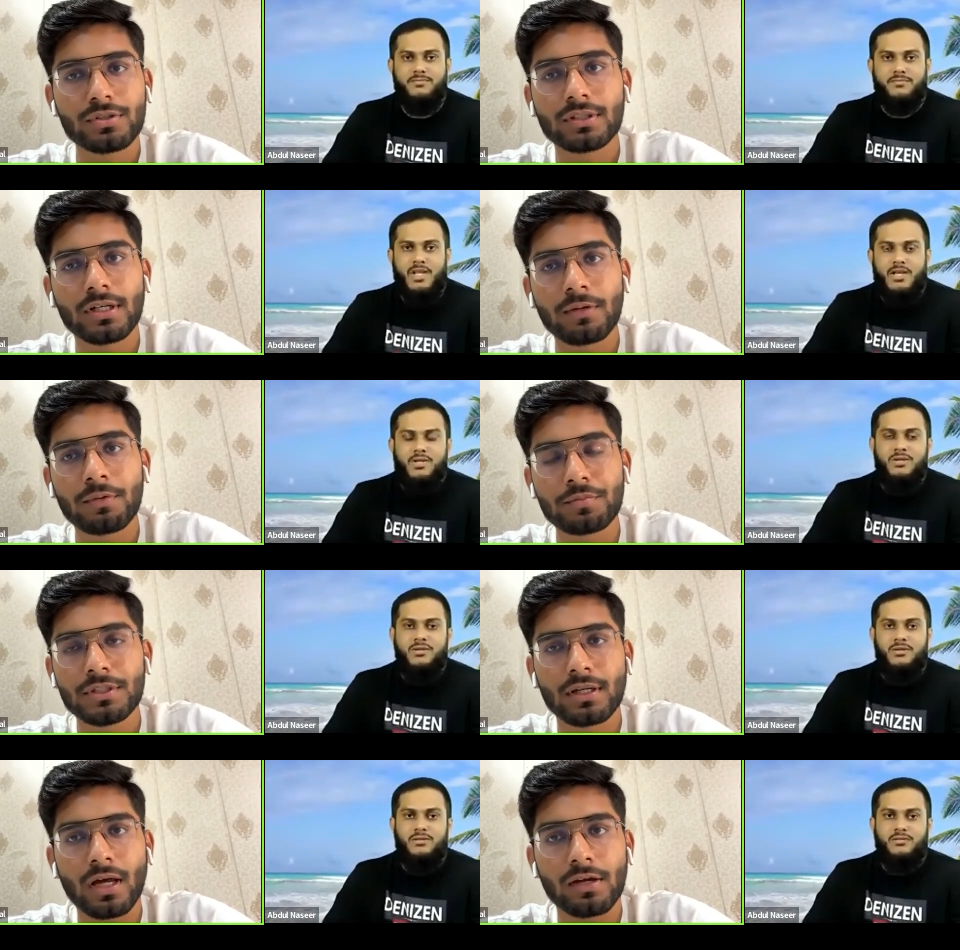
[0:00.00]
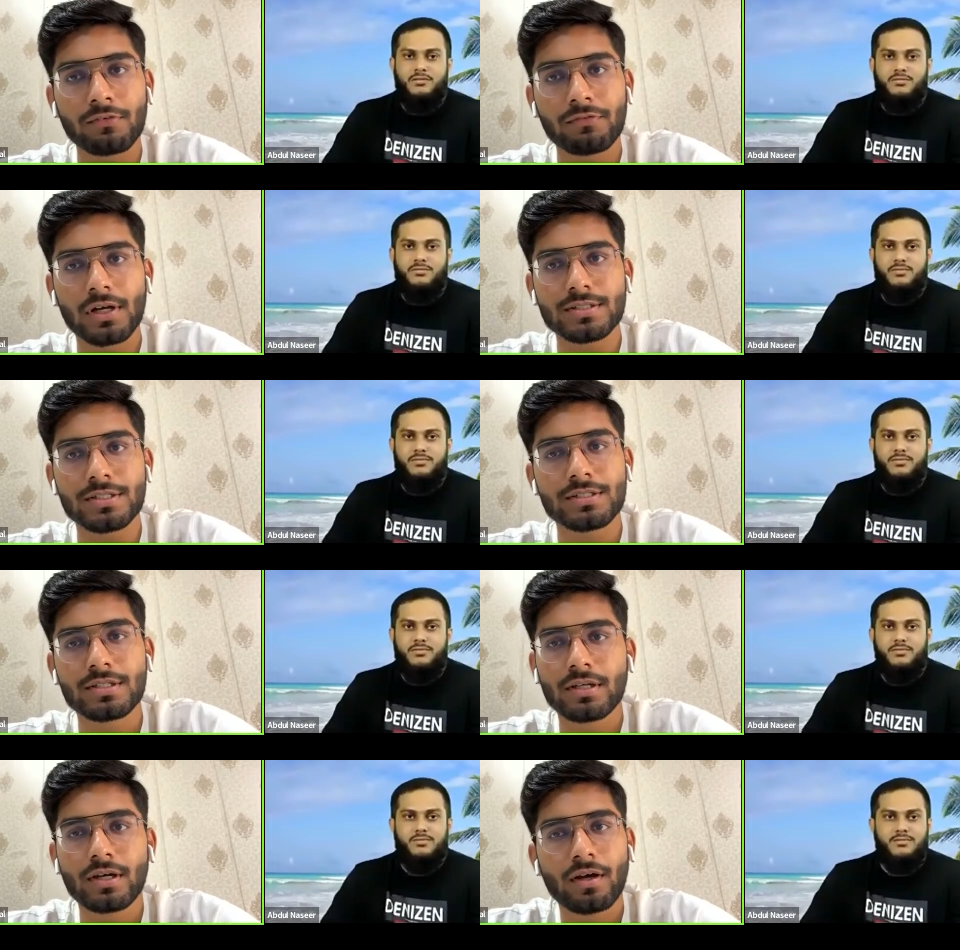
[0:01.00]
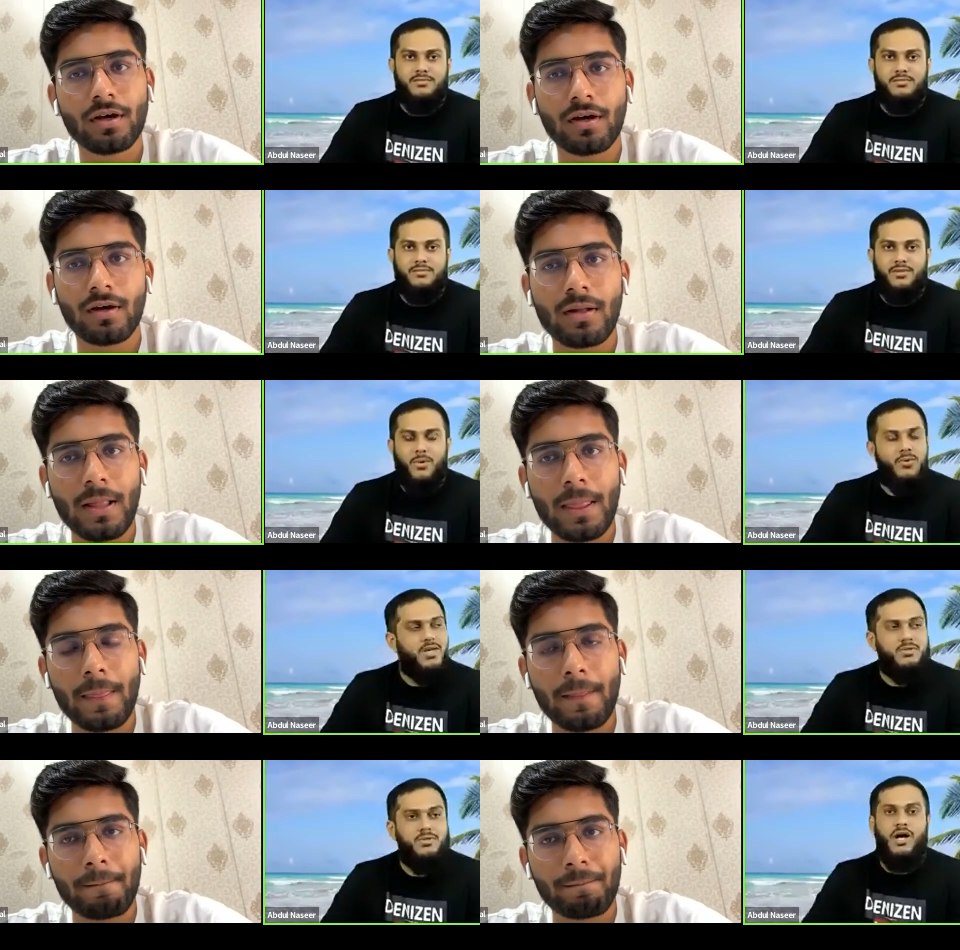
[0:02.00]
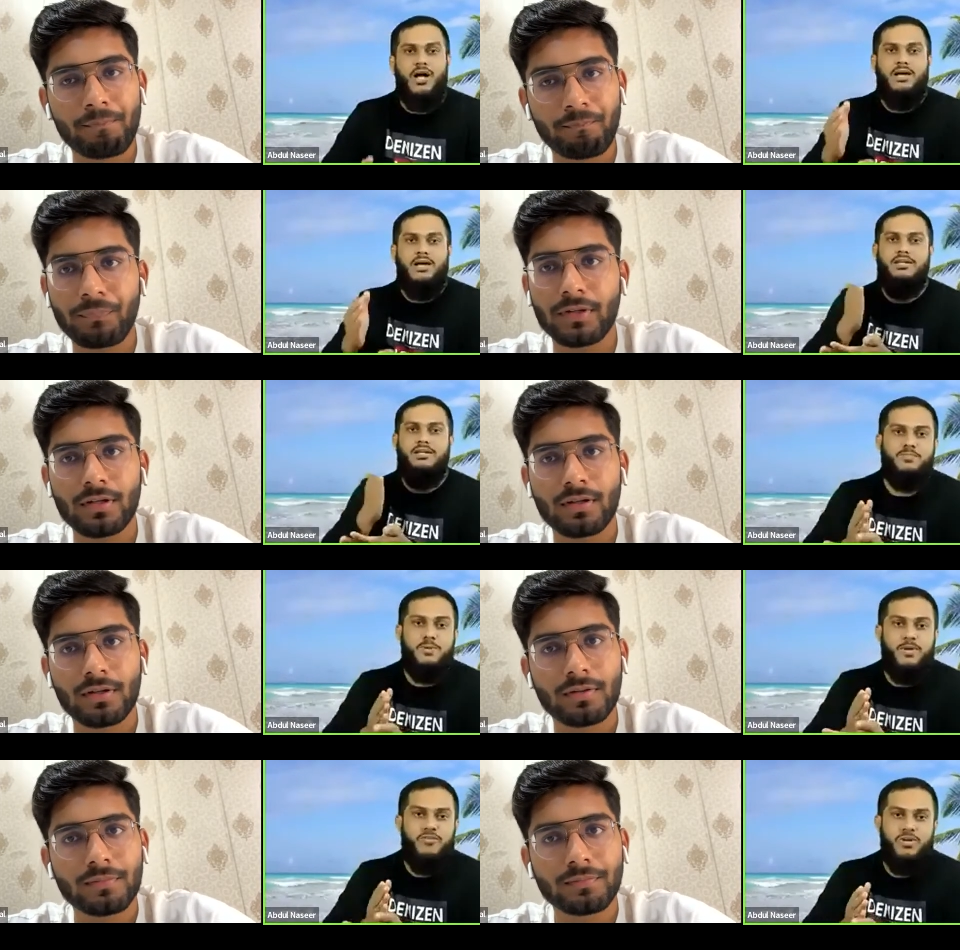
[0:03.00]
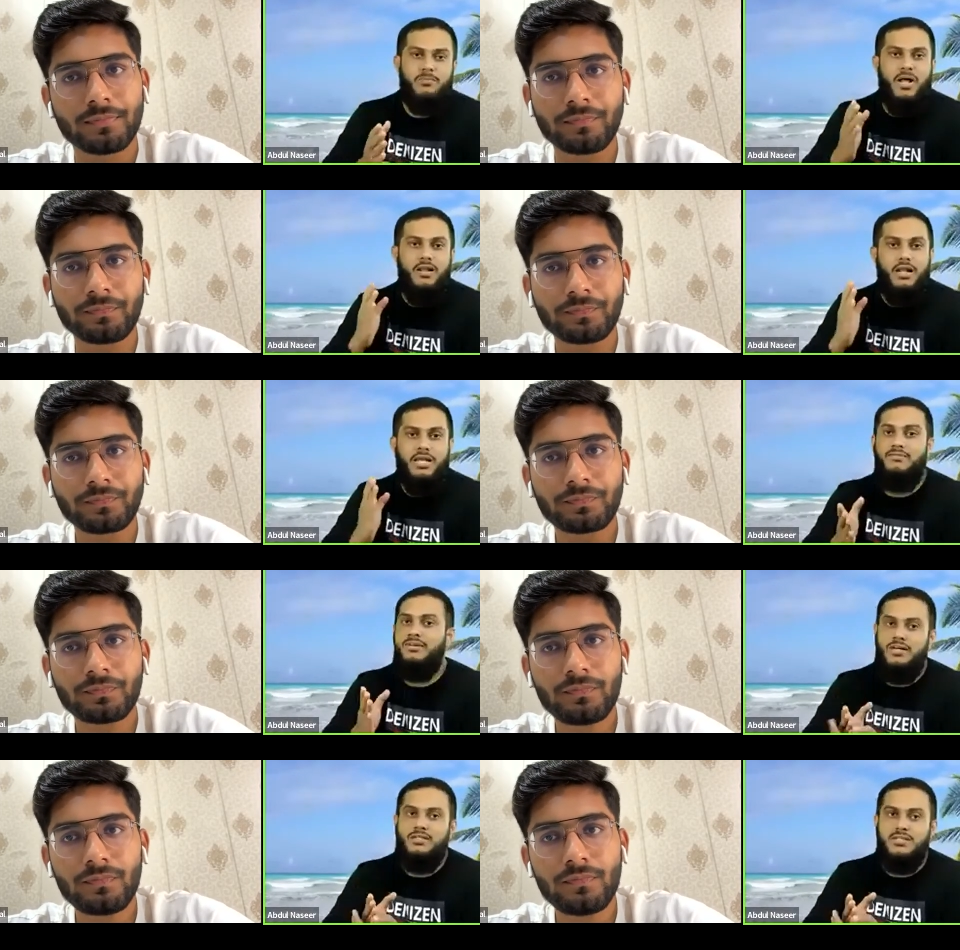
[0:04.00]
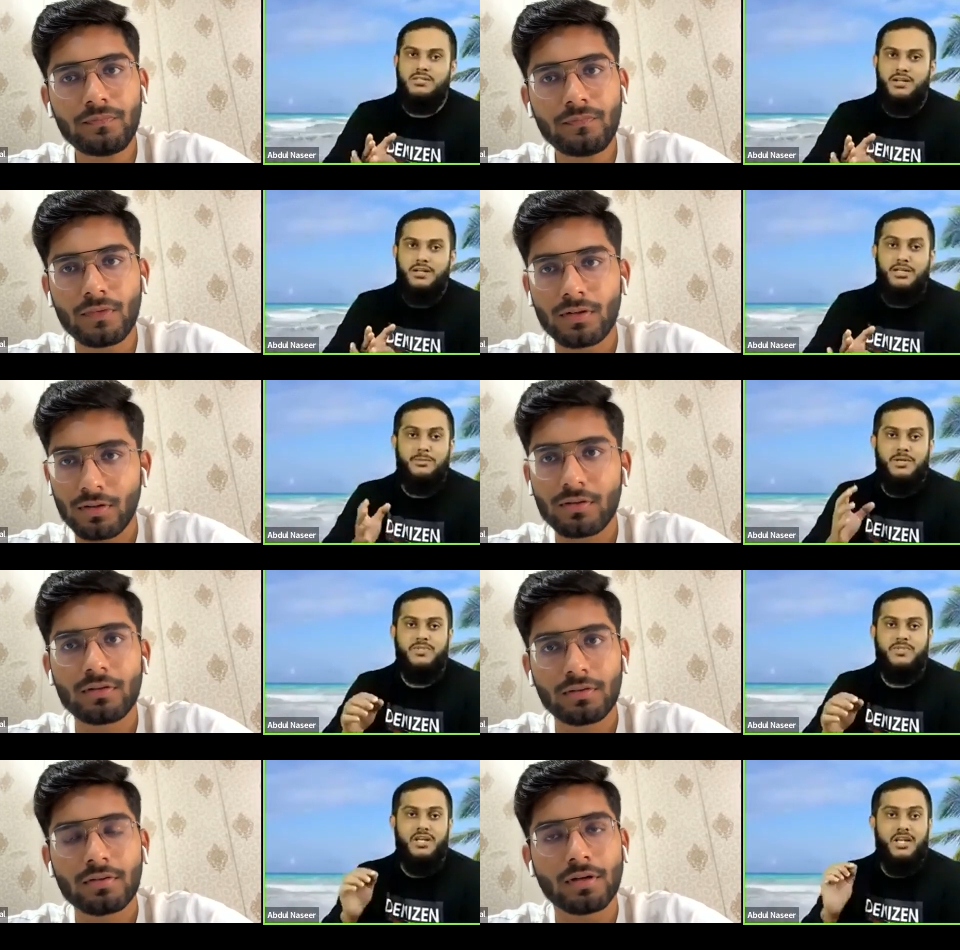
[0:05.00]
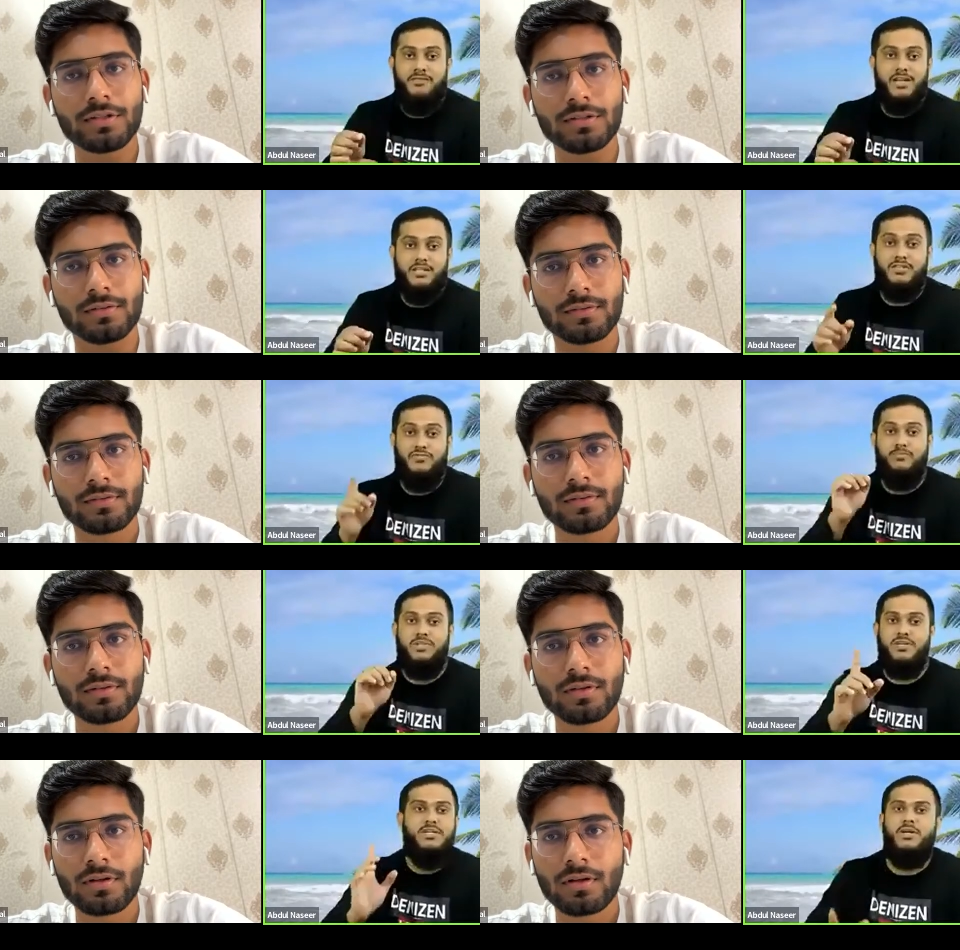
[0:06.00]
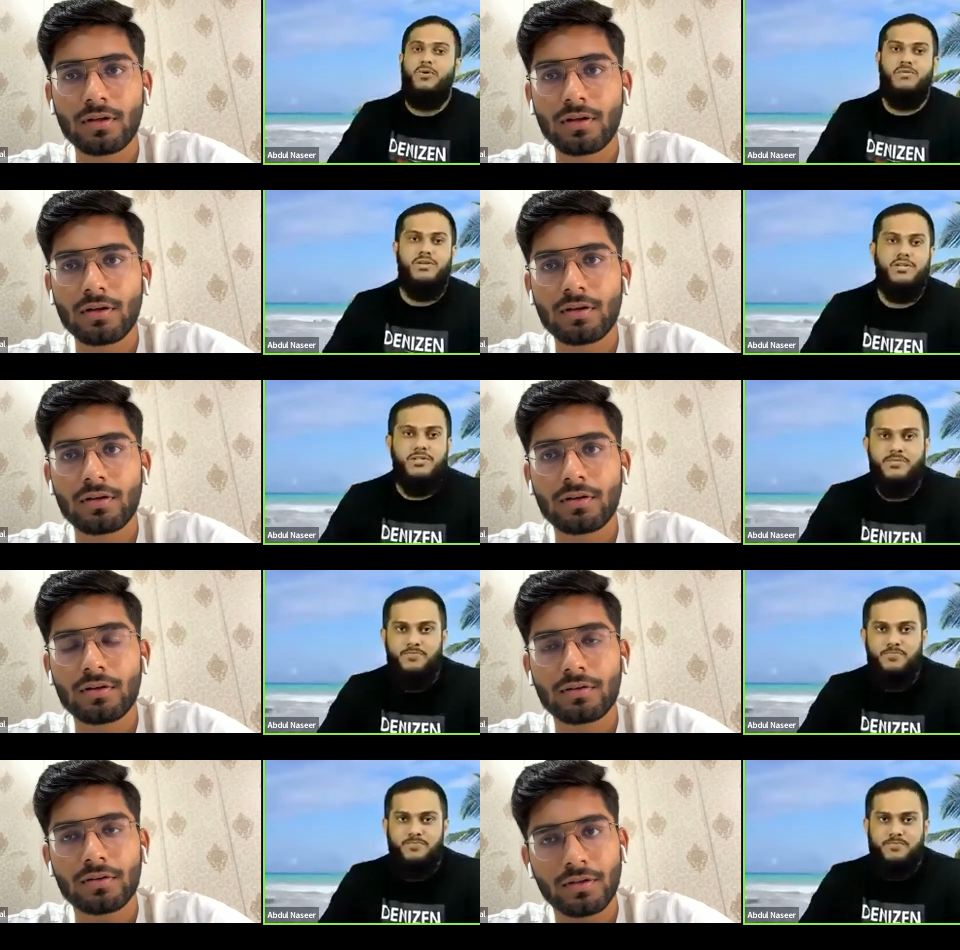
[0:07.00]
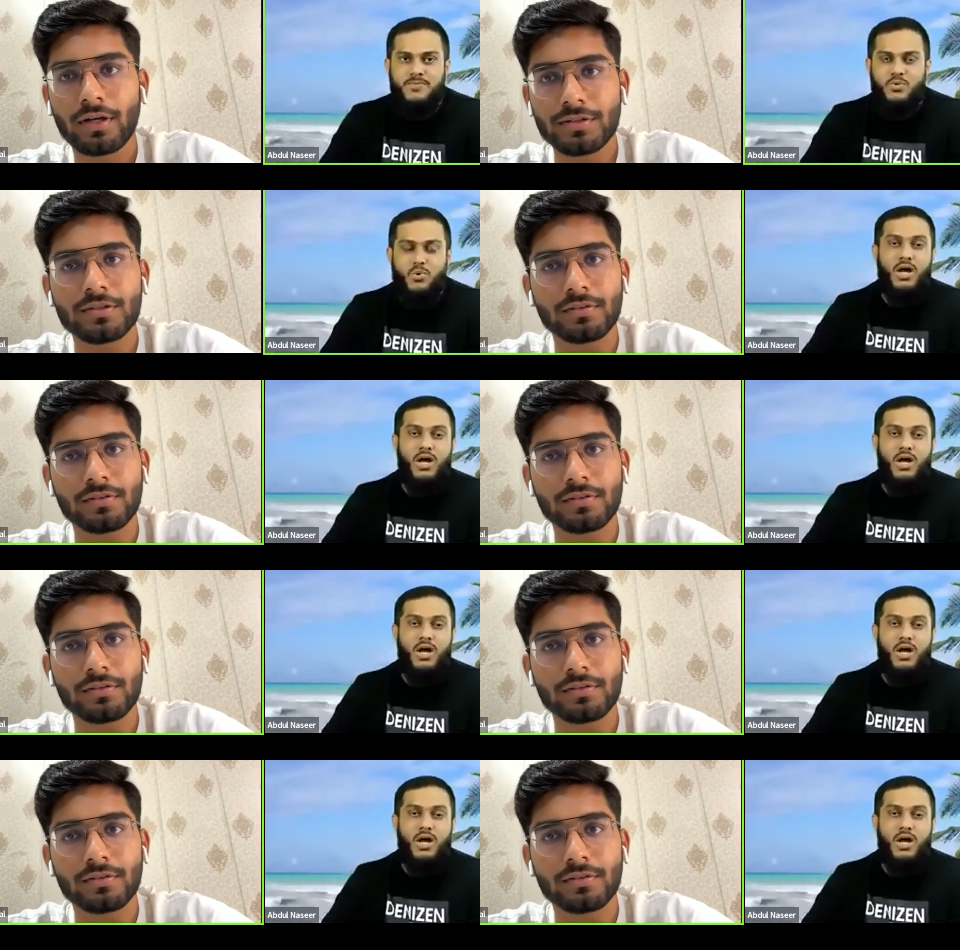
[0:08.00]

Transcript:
Speaker 1: using the DBMCI live classes.
Speaker 2: Okay, so Ayan has prepared from live classes, right? DBMCI live classes from third year onwards. So